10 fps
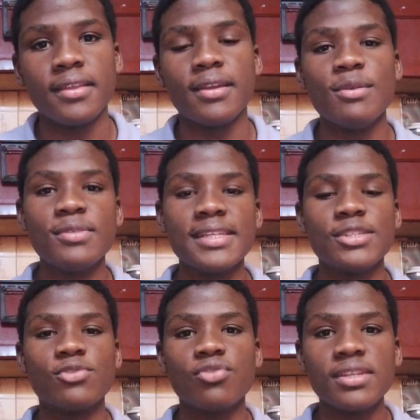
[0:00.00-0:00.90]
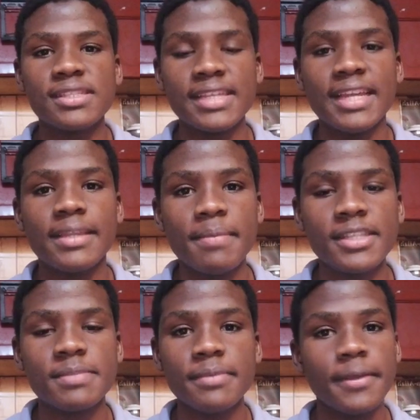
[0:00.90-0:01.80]
reduces stress and it
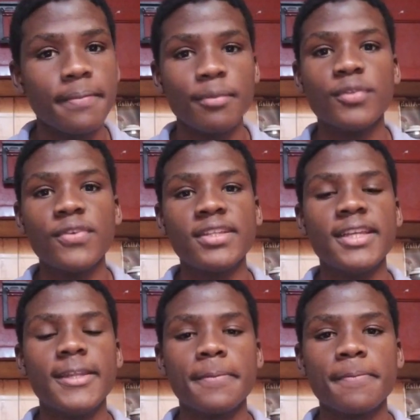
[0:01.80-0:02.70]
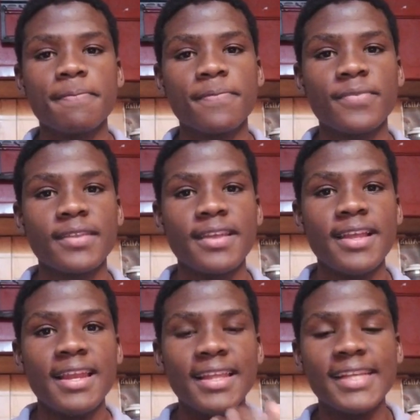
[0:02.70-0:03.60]
makes me motivated.
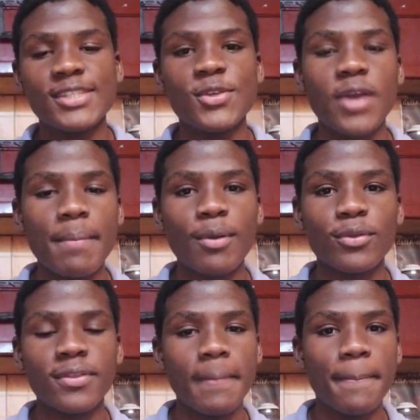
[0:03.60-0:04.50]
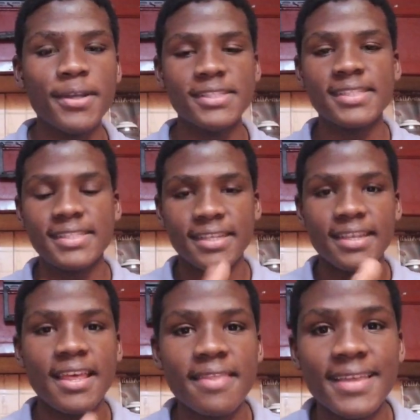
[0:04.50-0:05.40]
Let us talk about the
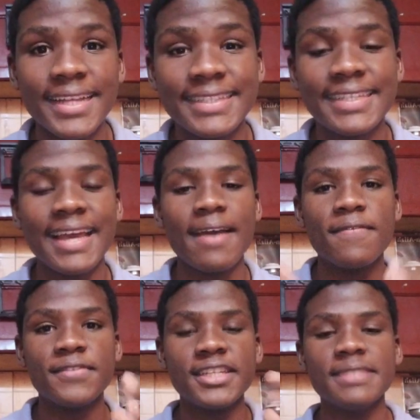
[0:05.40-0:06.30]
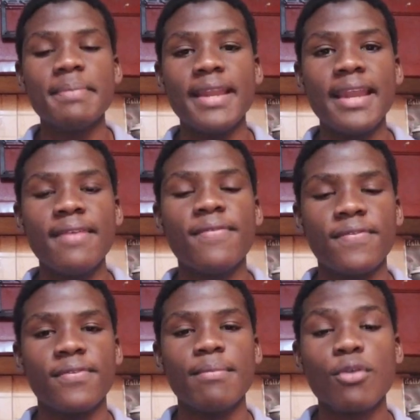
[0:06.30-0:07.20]
points that have changed my life
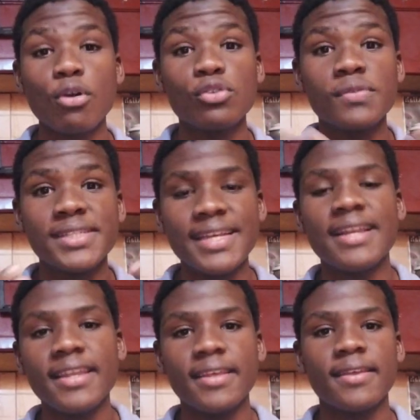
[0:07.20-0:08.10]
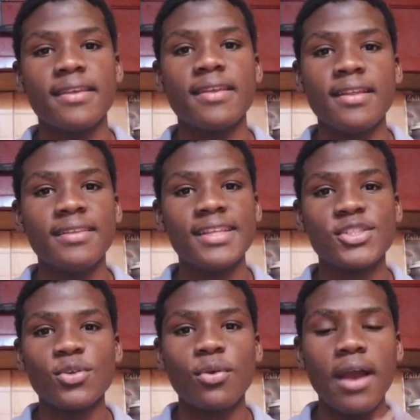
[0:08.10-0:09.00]
because of journaling. Let's
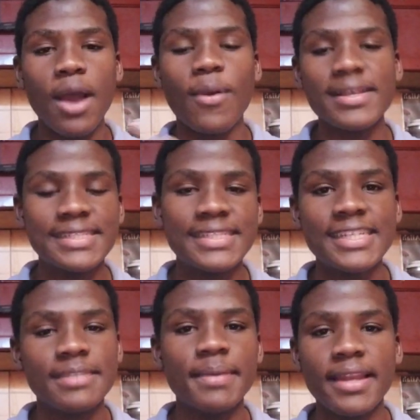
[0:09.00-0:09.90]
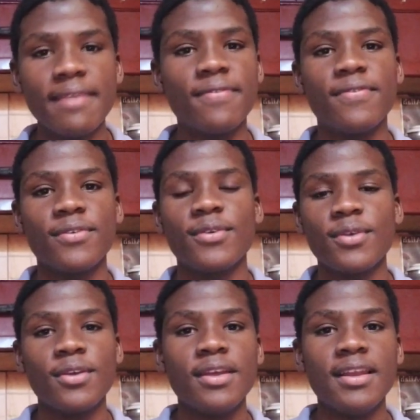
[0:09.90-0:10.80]
talk, how has it changed my life?
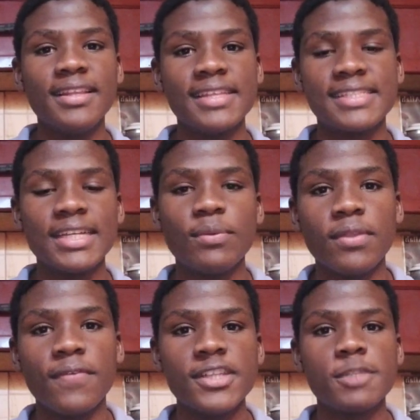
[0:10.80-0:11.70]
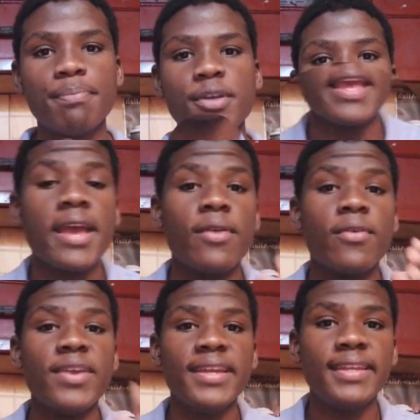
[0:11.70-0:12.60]
Let us start with the first point.
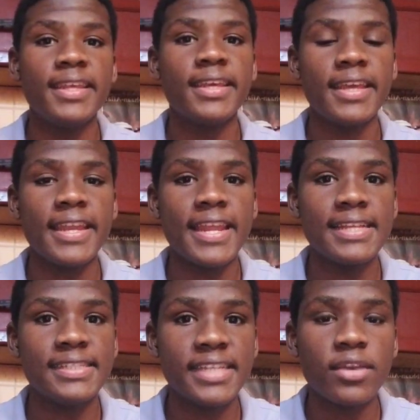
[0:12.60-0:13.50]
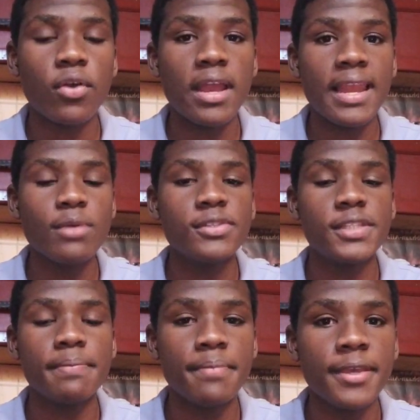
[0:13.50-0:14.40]
Writing in a journal
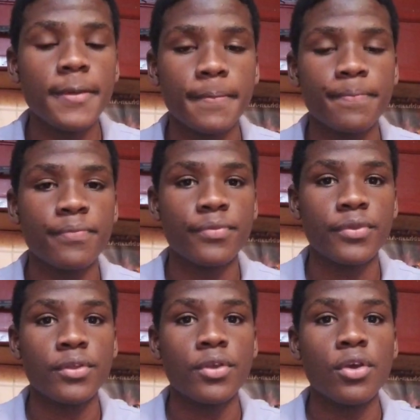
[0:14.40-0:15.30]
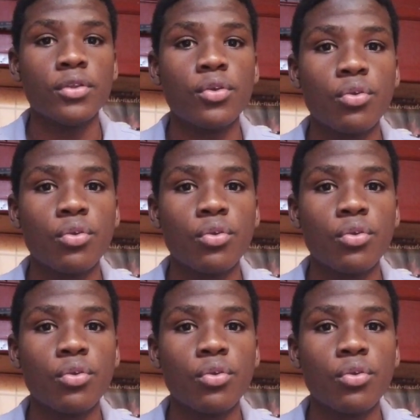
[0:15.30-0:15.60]
allows me to